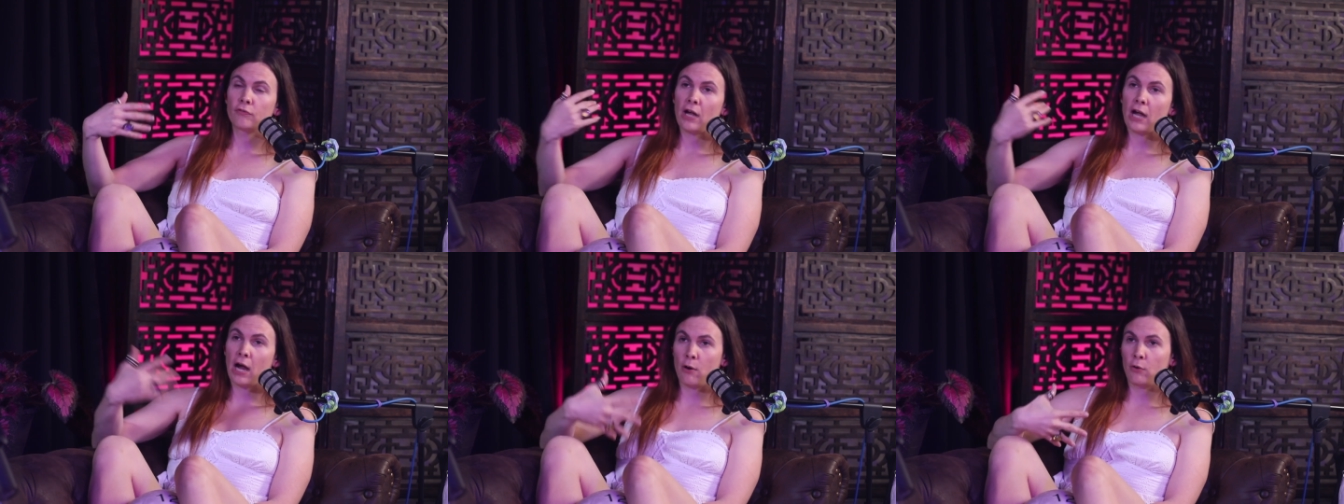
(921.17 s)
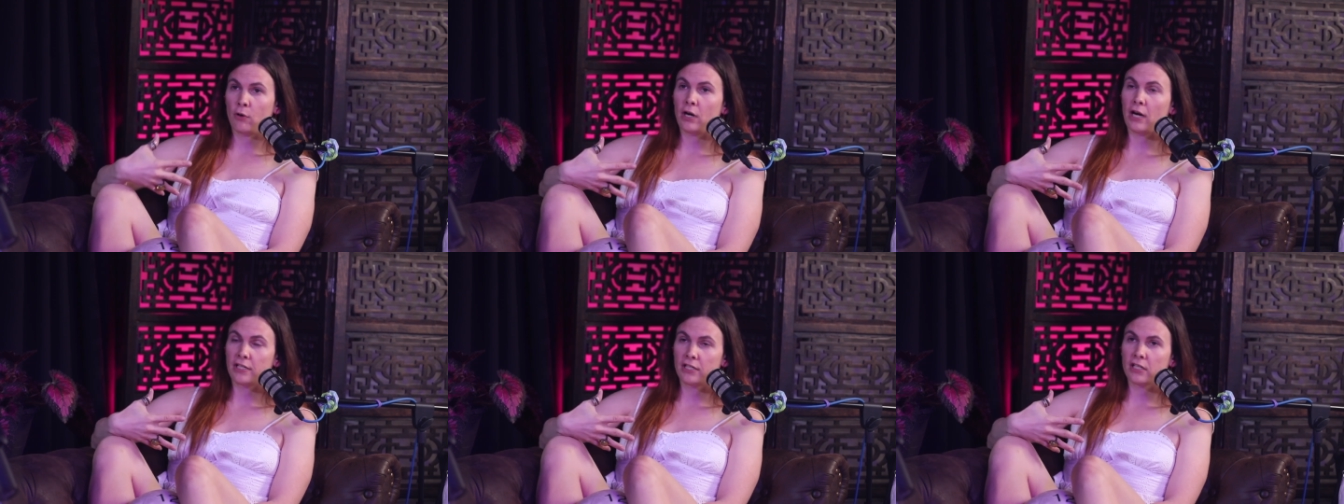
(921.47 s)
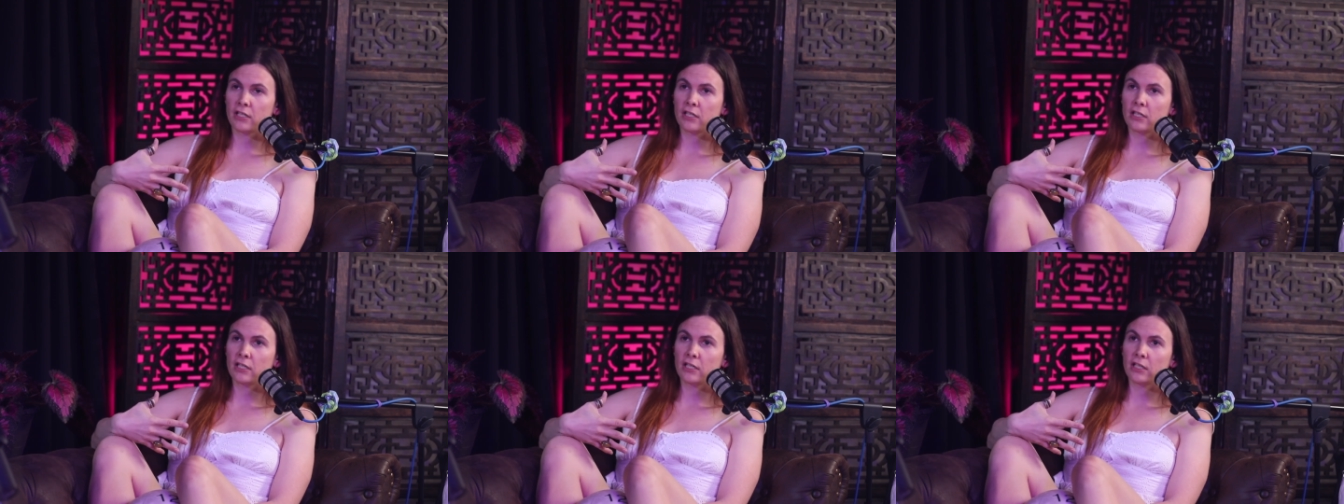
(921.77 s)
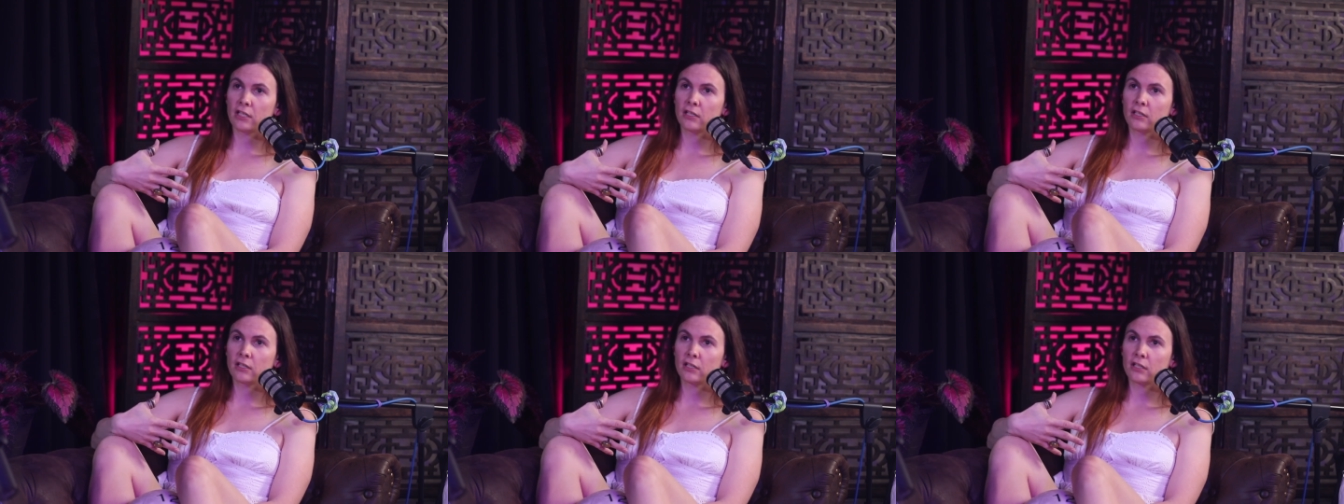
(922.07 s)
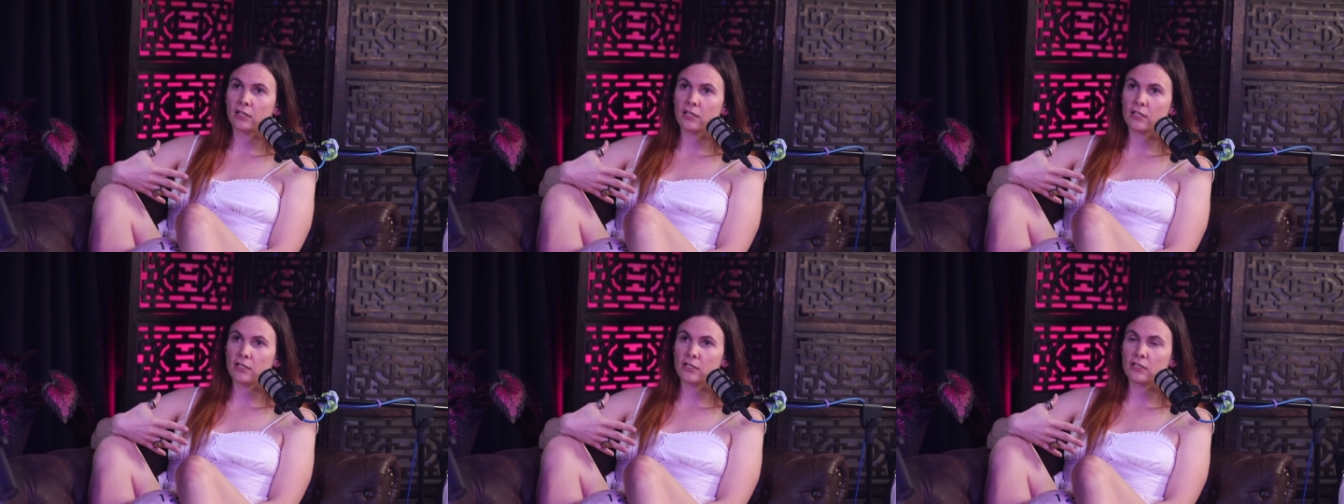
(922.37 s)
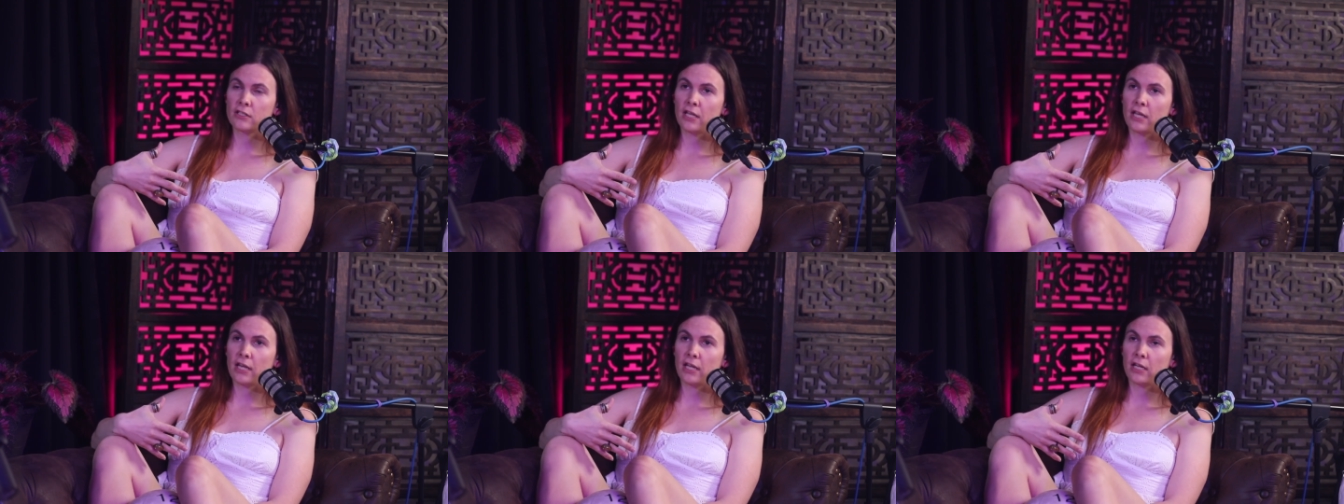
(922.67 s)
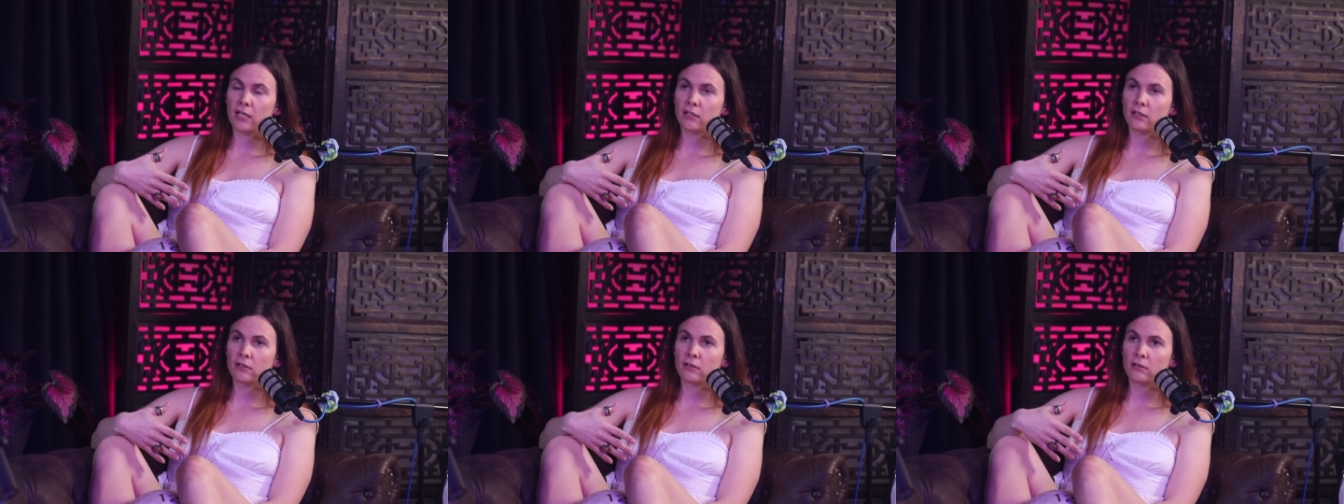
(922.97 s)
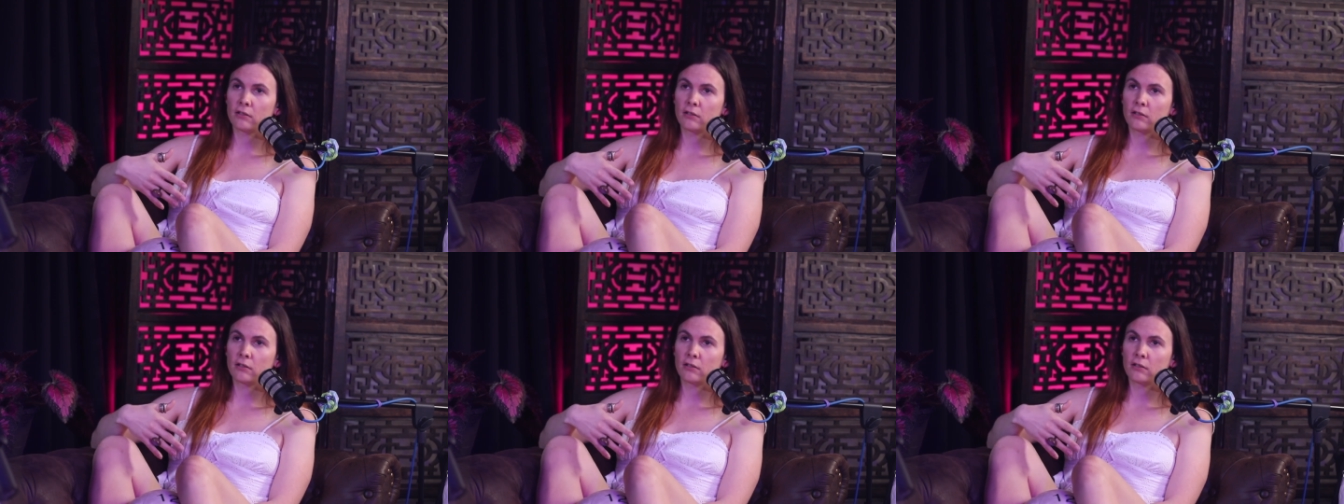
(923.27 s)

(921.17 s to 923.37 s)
our identity because they